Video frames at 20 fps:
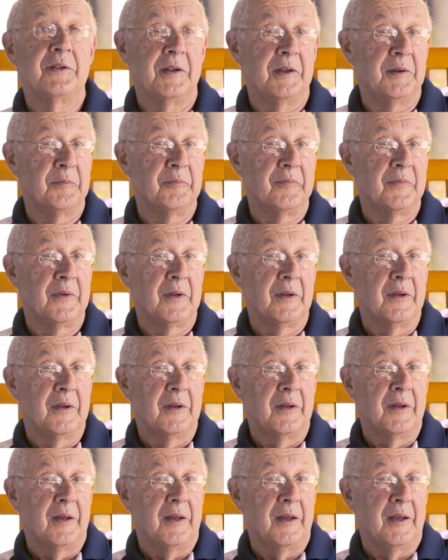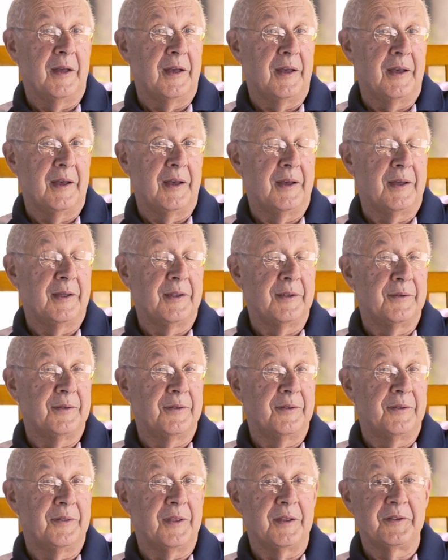team,
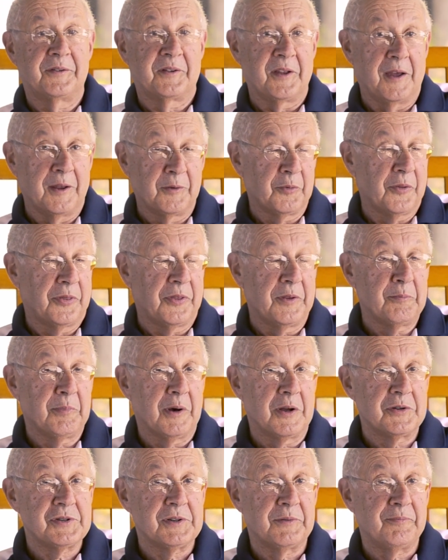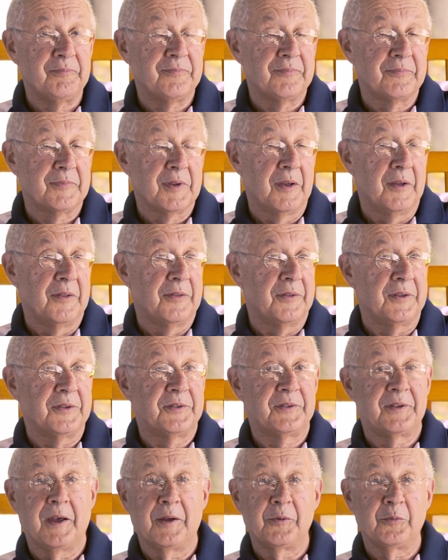and they stayed within budget, they
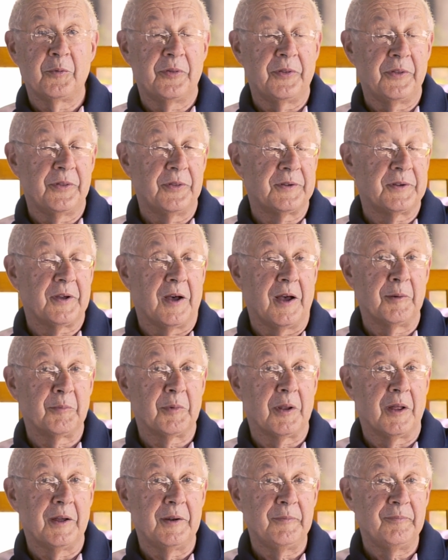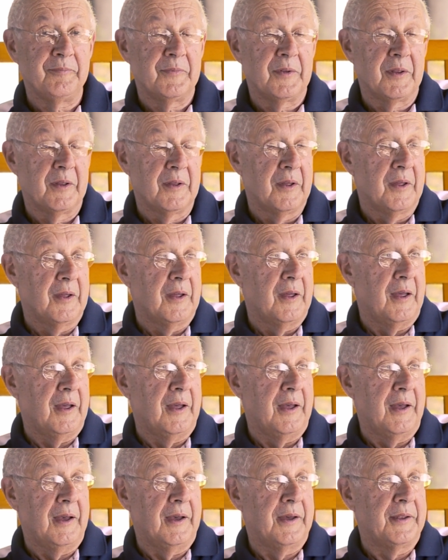stayed within the timeline,
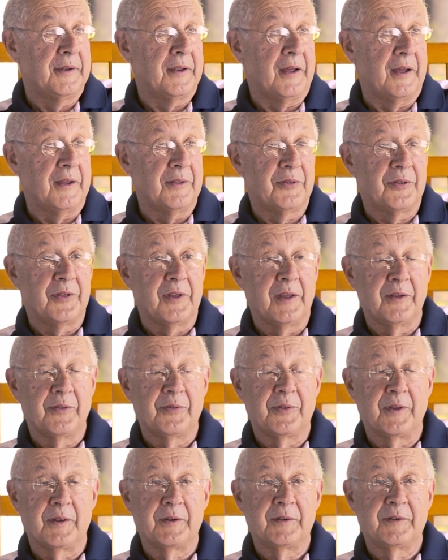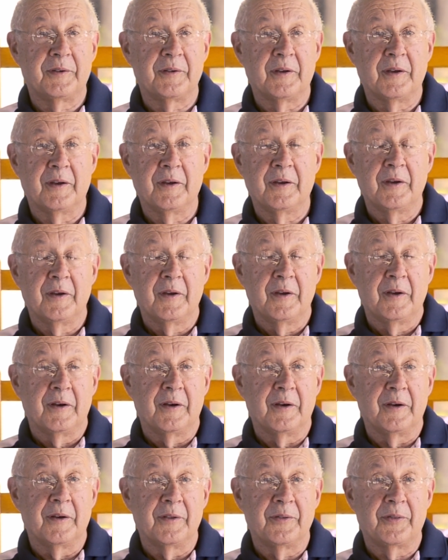and I think that
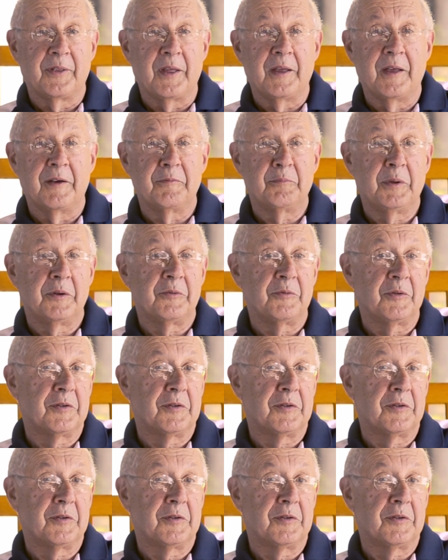they have been